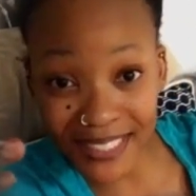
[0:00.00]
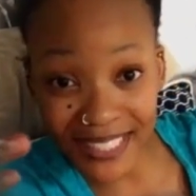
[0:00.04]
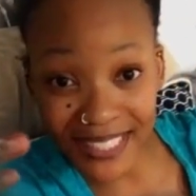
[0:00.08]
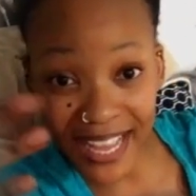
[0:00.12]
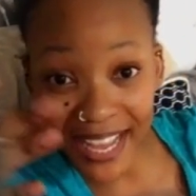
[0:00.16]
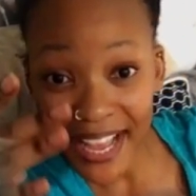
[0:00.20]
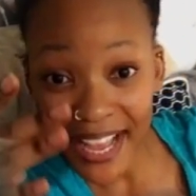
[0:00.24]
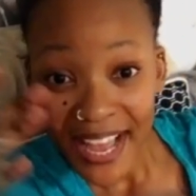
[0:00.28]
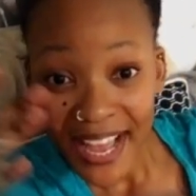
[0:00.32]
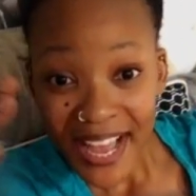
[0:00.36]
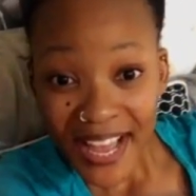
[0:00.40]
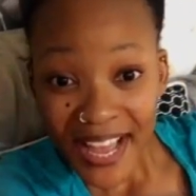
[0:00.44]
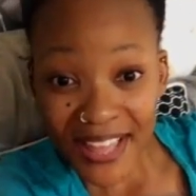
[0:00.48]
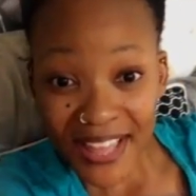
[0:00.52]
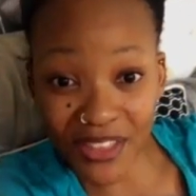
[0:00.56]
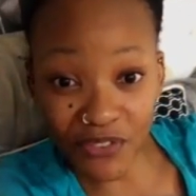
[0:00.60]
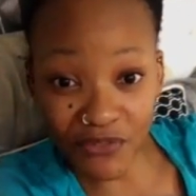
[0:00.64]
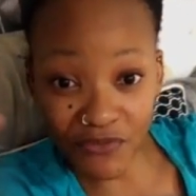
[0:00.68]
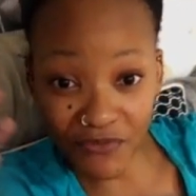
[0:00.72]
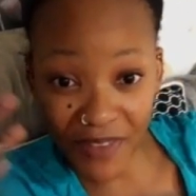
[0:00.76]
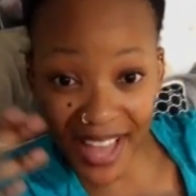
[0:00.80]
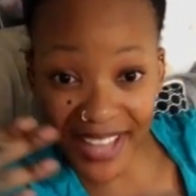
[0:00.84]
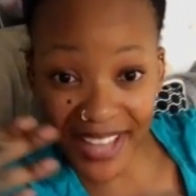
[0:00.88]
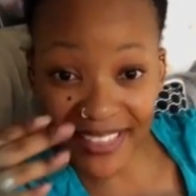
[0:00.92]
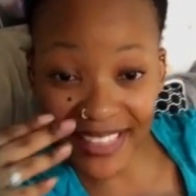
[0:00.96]
like the
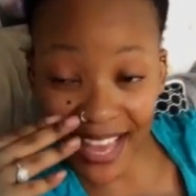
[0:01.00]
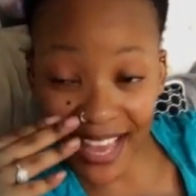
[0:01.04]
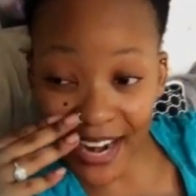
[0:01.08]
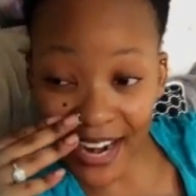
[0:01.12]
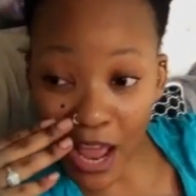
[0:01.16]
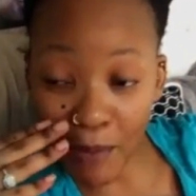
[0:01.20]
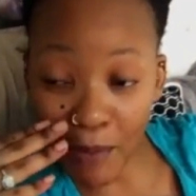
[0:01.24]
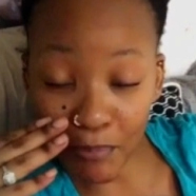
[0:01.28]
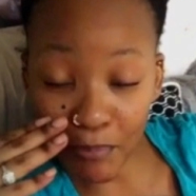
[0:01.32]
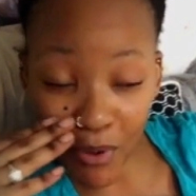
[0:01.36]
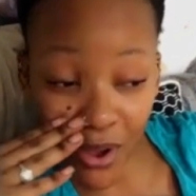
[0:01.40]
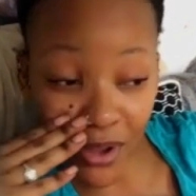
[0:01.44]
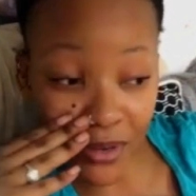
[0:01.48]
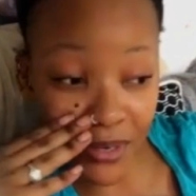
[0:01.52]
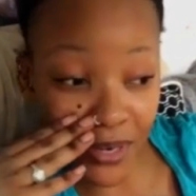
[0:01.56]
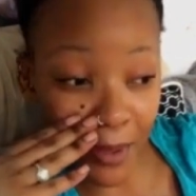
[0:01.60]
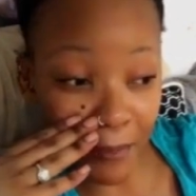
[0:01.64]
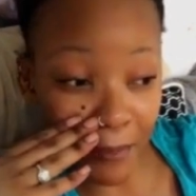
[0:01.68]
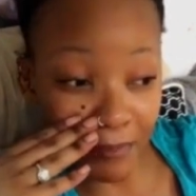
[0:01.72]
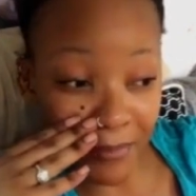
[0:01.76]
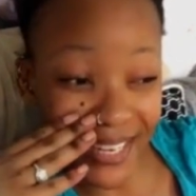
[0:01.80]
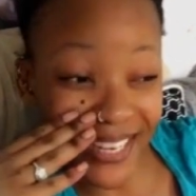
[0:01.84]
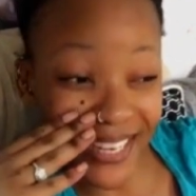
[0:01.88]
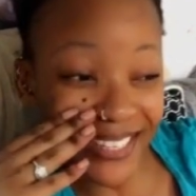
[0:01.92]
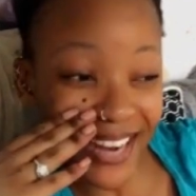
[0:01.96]
fact that upon
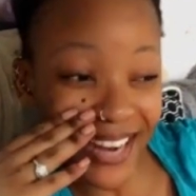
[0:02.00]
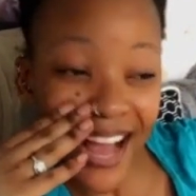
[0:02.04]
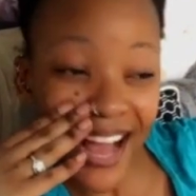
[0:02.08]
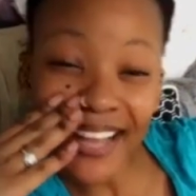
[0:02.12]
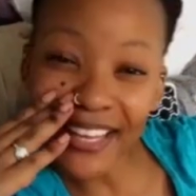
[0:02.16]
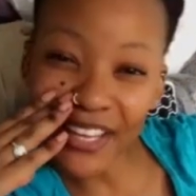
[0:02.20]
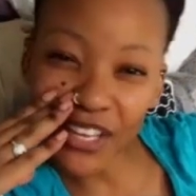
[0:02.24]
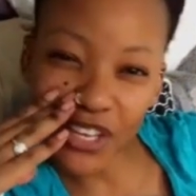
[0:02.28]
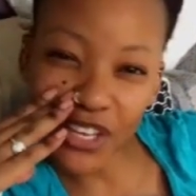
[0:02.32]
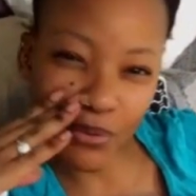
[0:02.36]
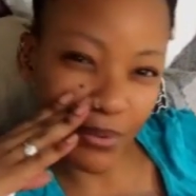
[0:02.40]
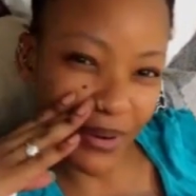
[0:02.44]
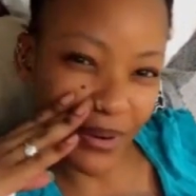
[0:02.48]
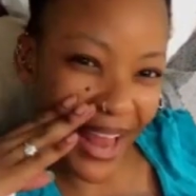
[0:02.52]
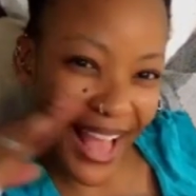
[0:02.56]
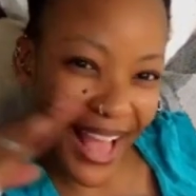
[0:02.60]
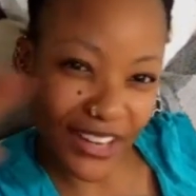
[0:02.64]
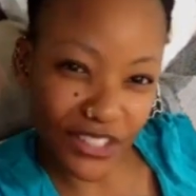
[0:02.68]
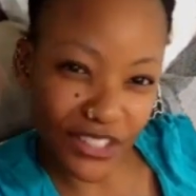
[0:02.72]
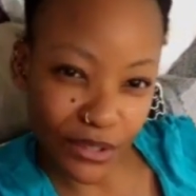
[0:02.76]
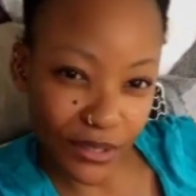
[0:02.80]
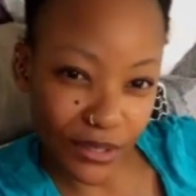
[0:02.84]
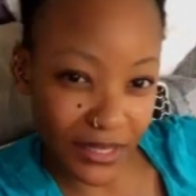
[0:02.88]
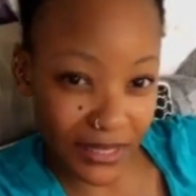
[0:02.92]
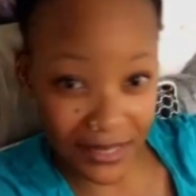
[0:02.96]
me dying you would
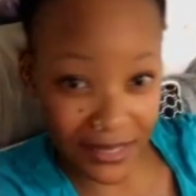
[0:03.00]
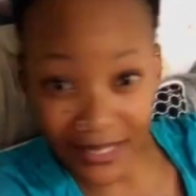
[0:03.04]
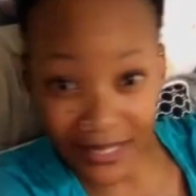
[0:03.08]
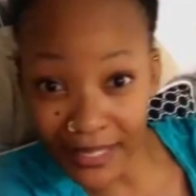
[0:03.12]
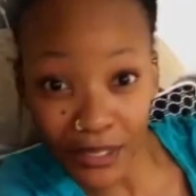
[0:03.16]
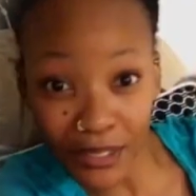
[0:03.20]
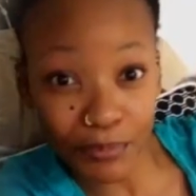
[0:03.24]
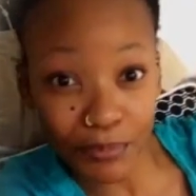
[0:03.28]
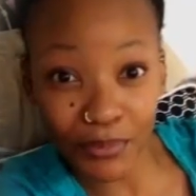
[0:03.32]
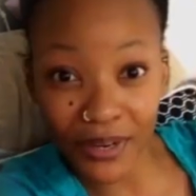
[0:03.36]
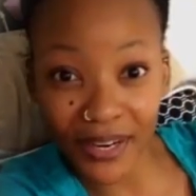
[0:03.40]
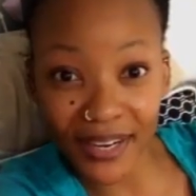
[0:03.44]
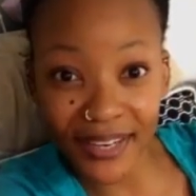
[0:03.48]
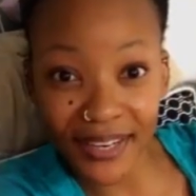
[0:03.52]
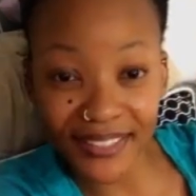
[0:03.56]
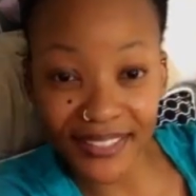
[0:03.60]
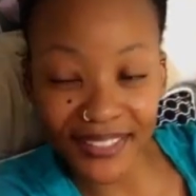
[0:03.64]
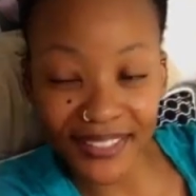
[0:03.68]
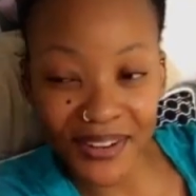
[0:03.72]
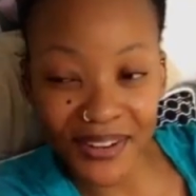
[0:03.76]
actually celebrate,